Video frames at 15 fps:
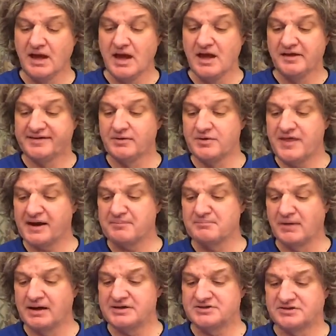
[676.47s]
So with that in
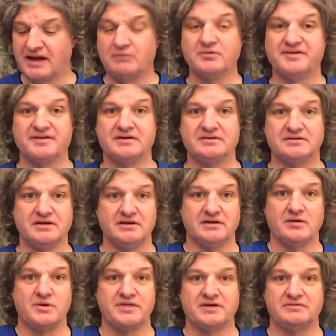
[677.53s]
mind, that was with
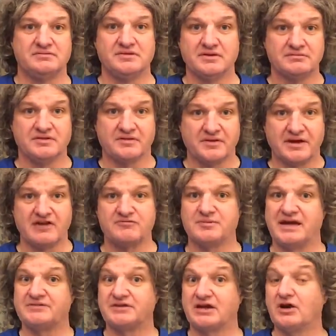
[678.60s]
the government
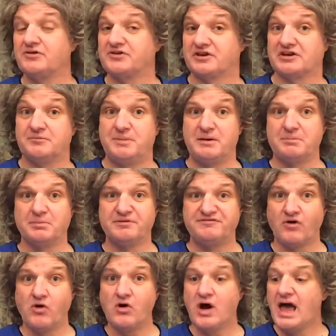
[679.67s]
having contacted people
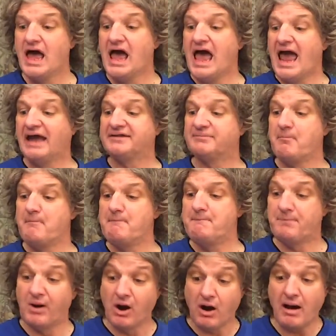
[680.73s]
before, it's
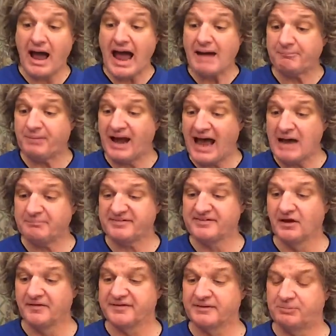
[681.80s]
perhaps
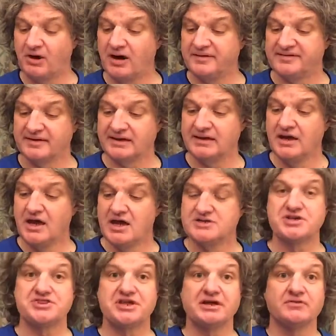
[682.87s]
not surprising to
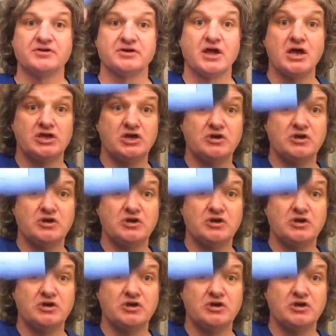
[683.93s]
think that you